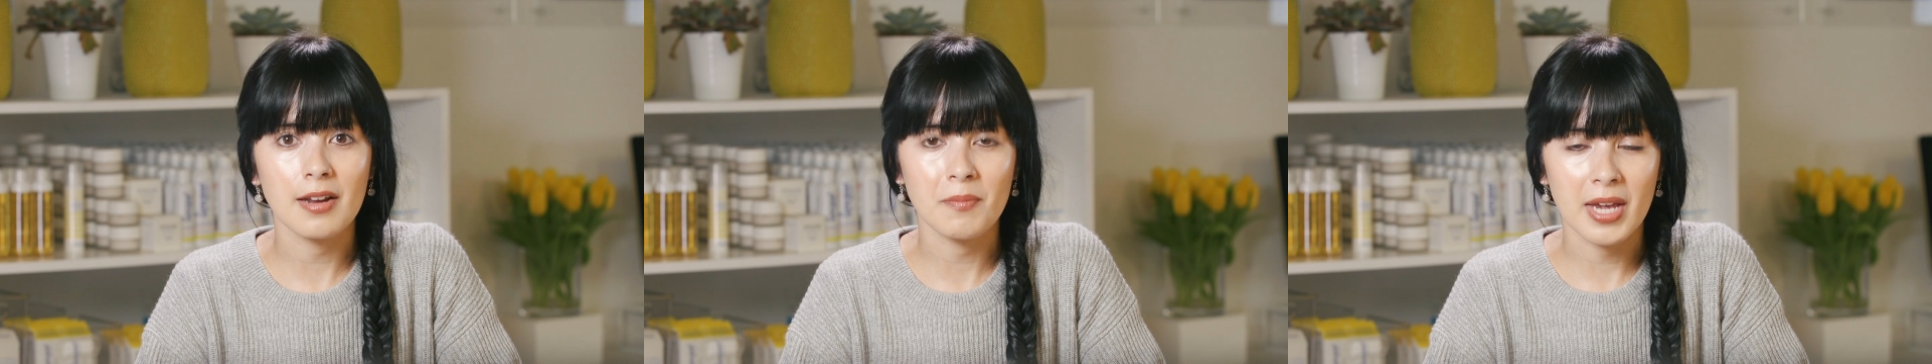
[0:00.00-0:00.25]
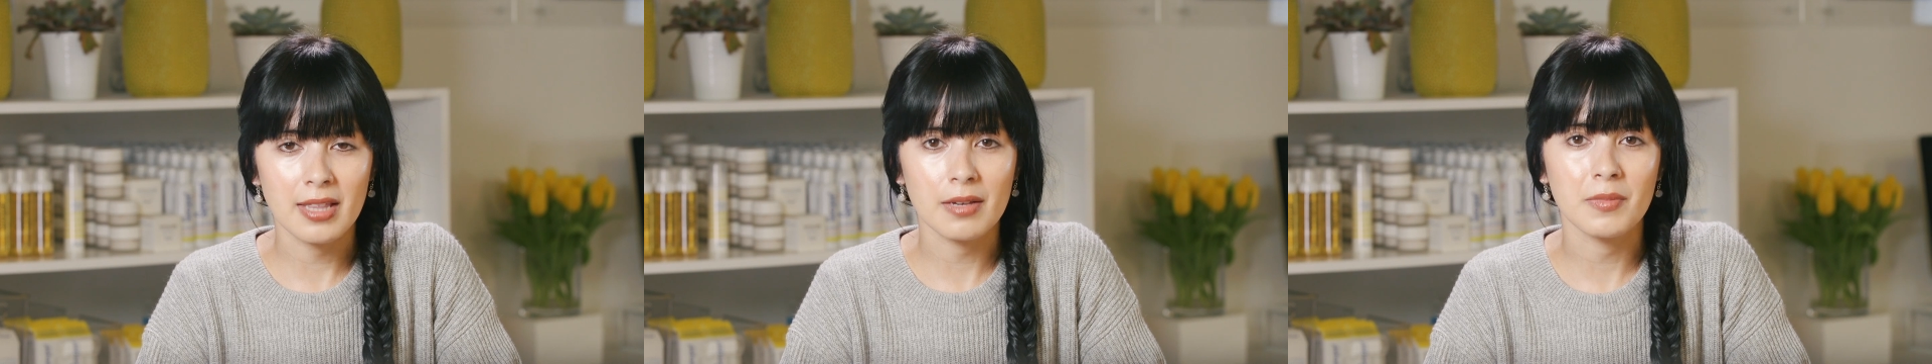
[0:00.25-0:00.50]

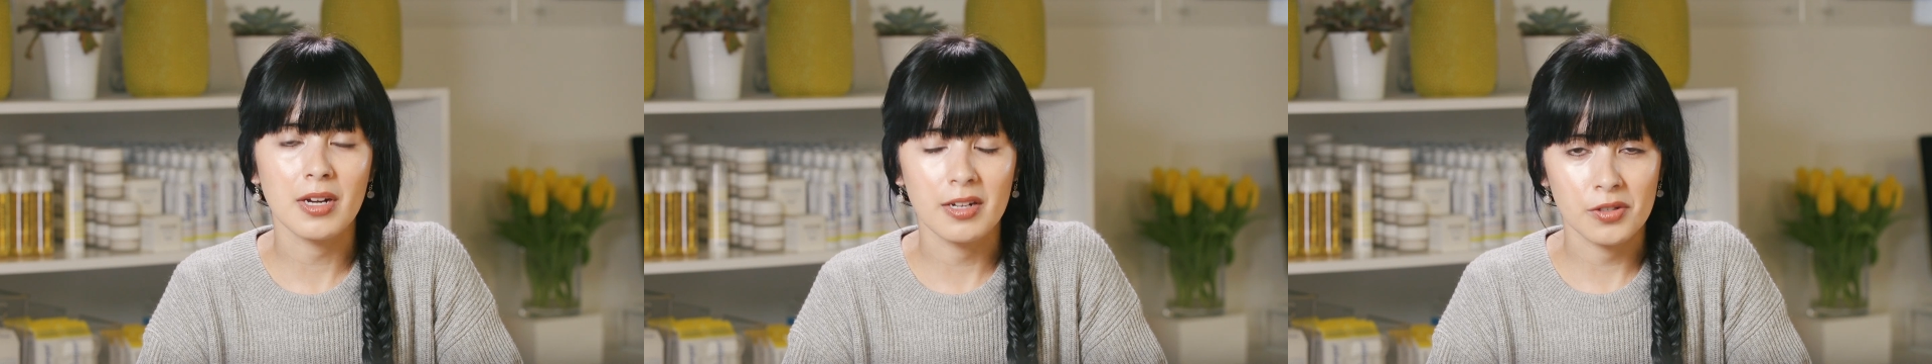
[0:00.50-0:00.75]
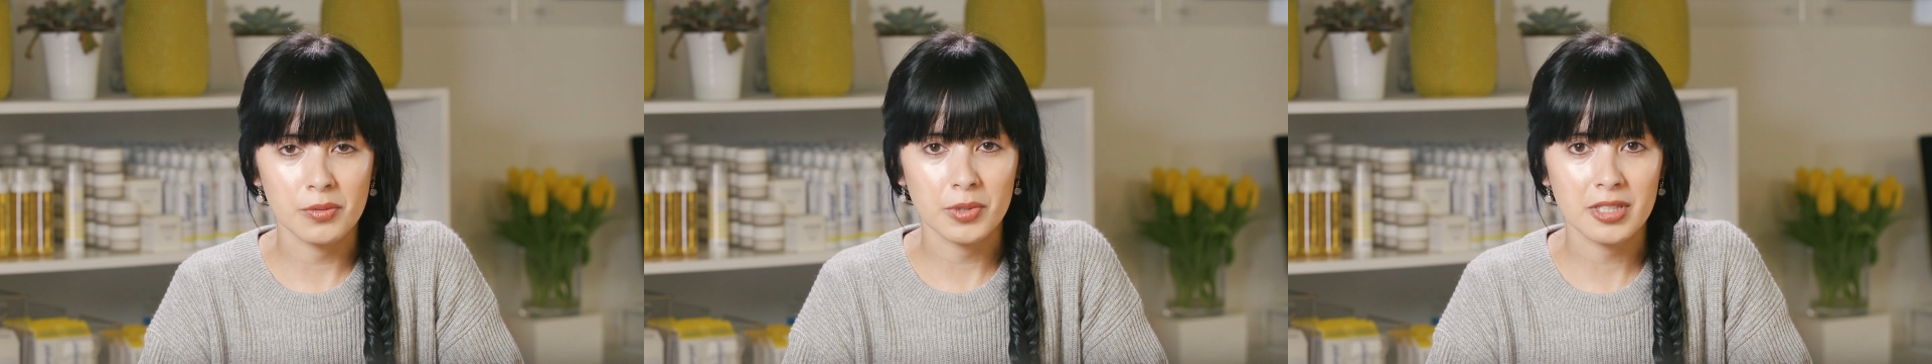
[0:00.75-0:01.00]
and make them
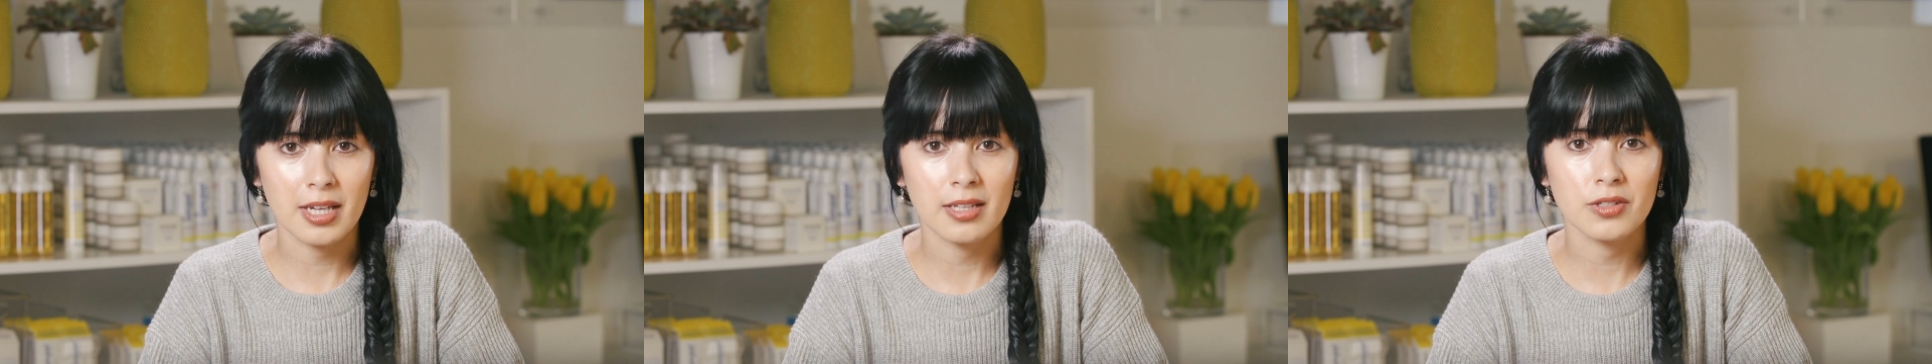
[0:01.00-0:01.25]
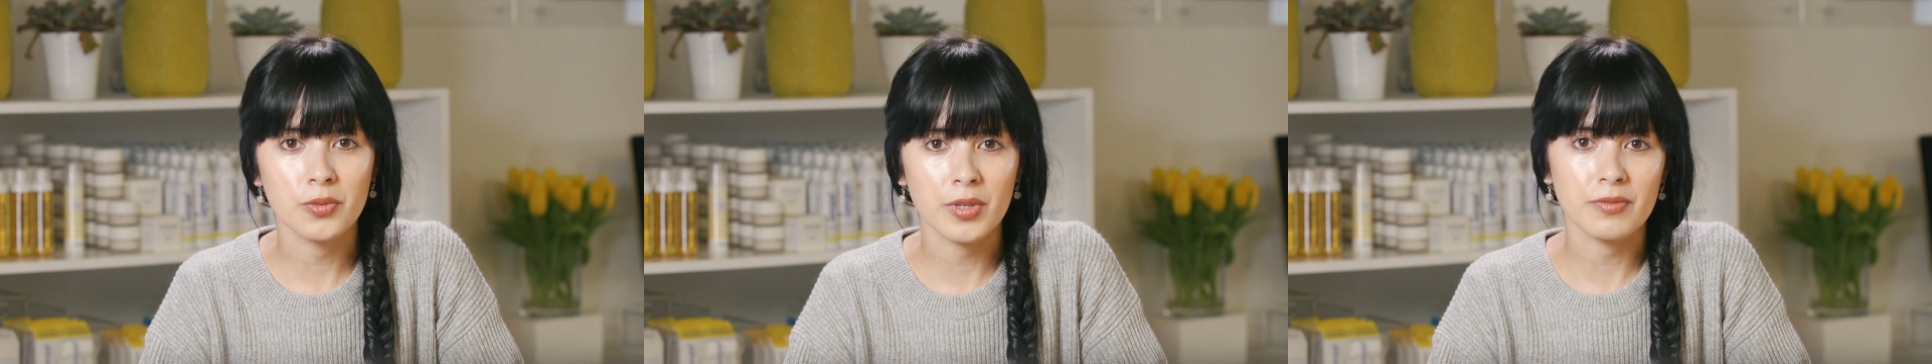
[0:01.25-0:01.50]

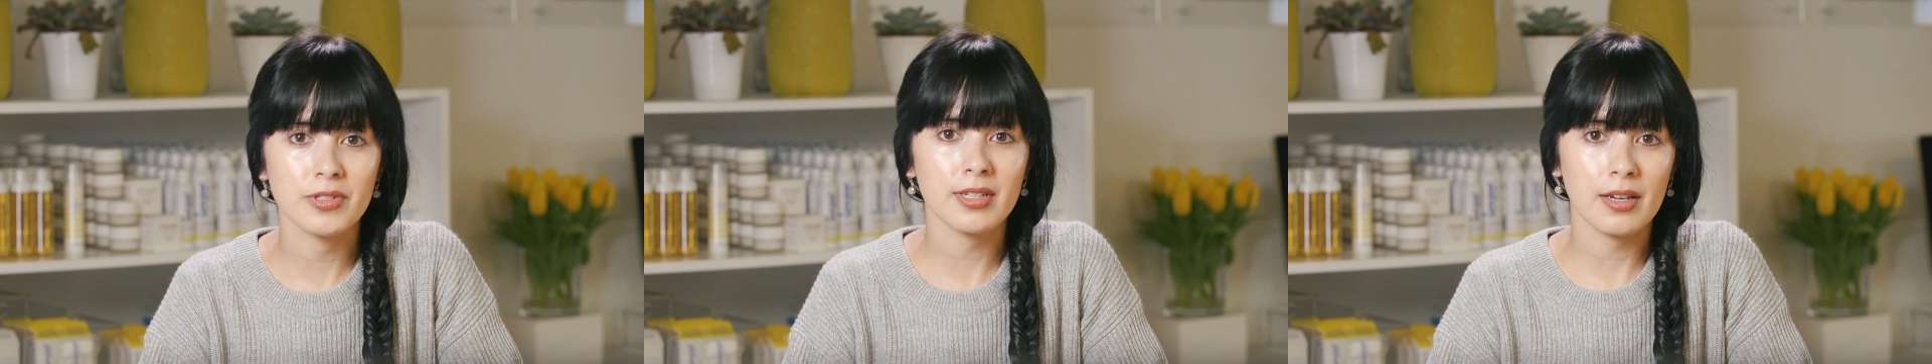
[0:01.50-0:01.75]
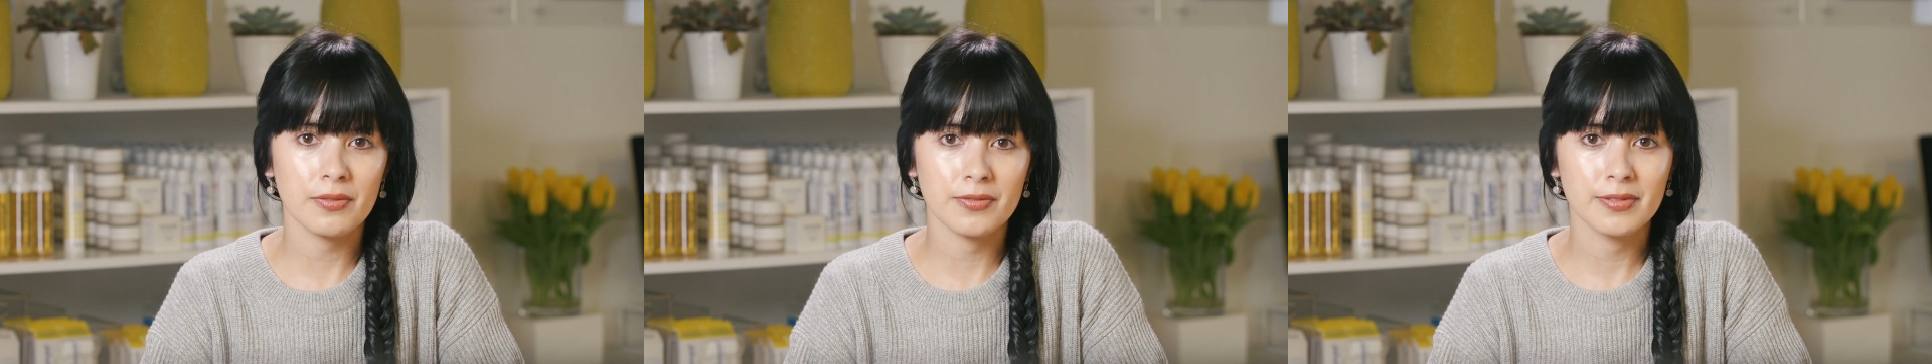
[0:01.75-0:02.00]
100%
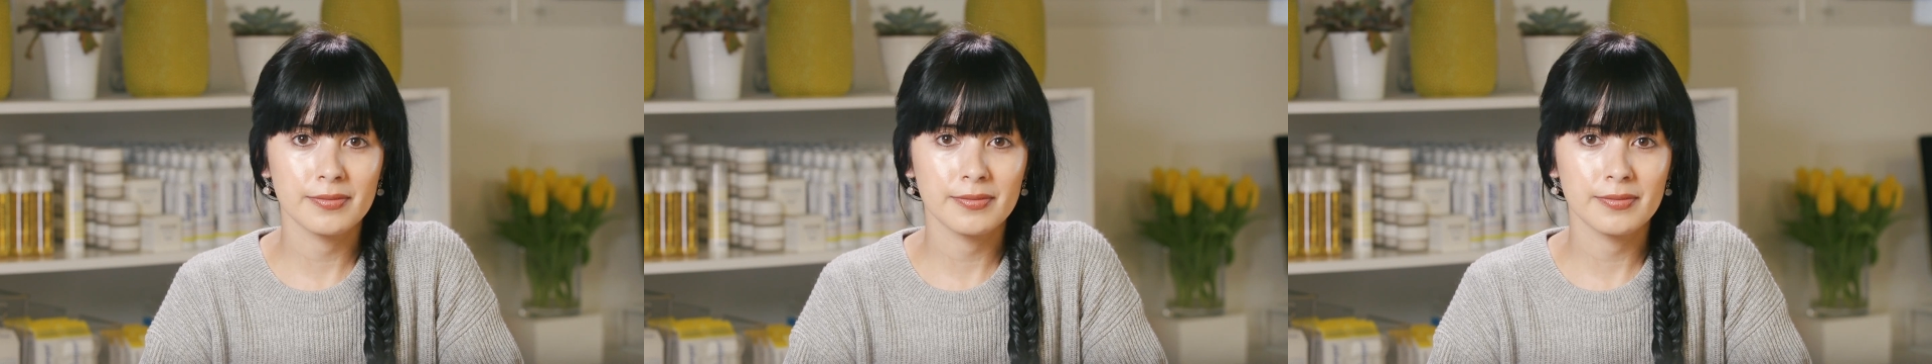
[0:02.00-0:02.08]
reef-safe.